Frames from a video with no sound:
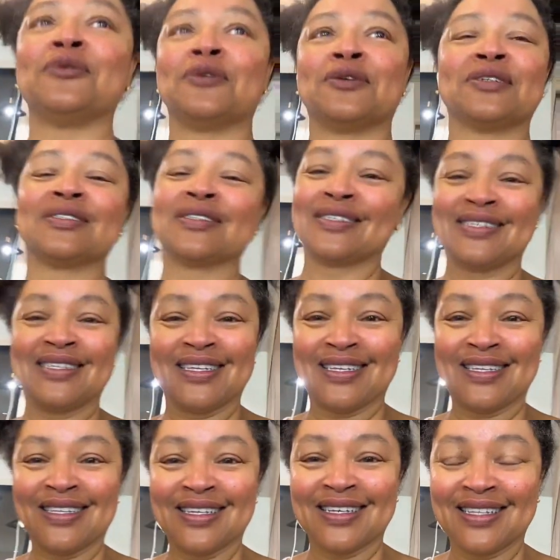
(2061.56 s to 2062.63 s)
viewers,
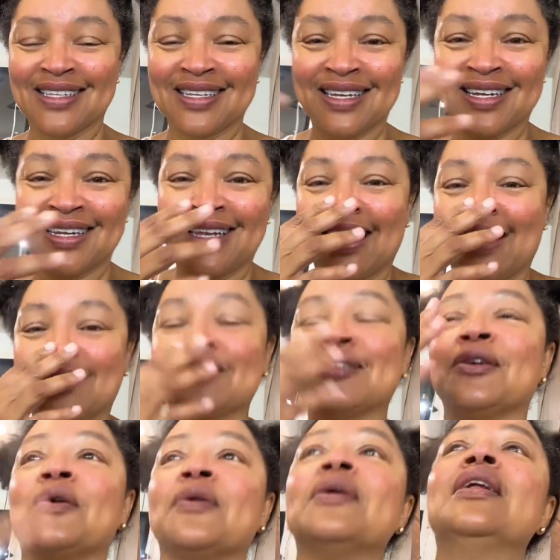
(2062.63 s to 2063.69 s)
and look at it
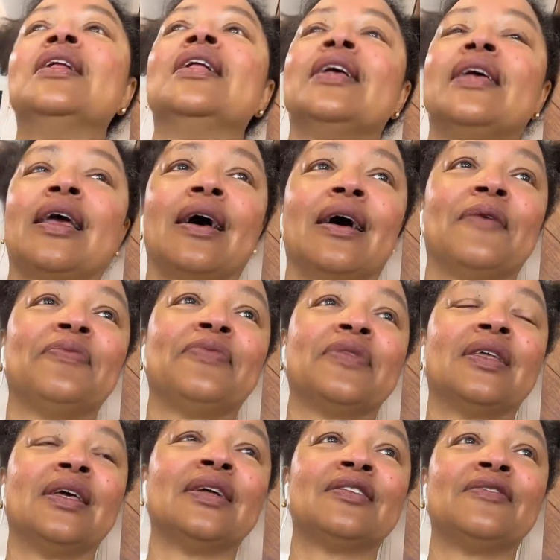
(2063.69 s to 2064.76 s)
now. So
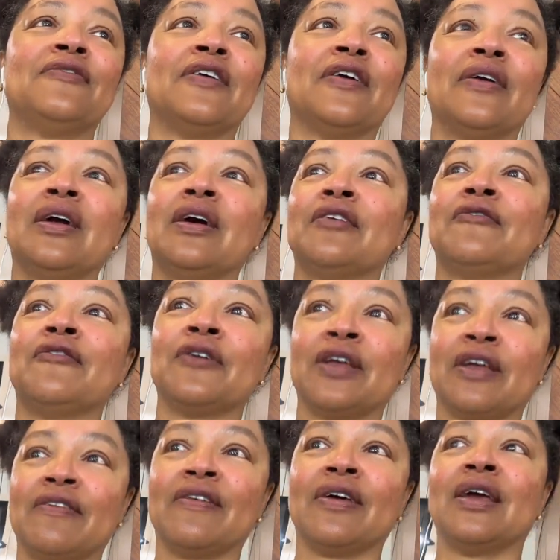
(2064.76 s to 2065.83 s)
yeah, it's very
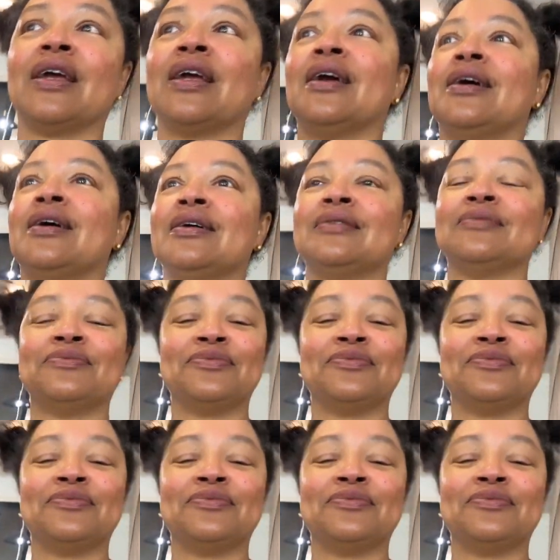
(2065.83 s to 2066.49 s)
unforgiving,